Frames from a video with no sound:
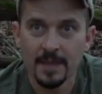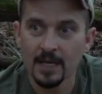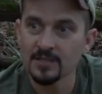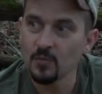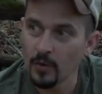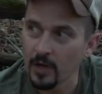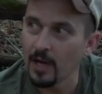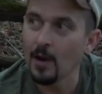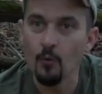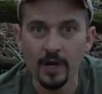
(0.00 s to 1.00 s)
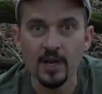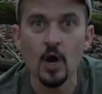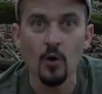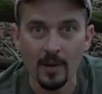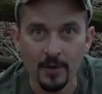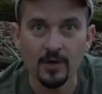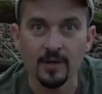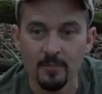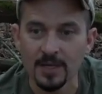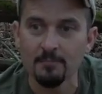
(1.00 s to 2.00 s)
I want to know I'm
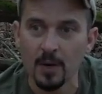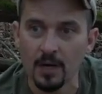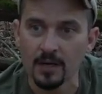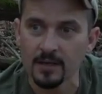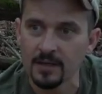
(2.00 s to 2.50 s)
hunting a big buck.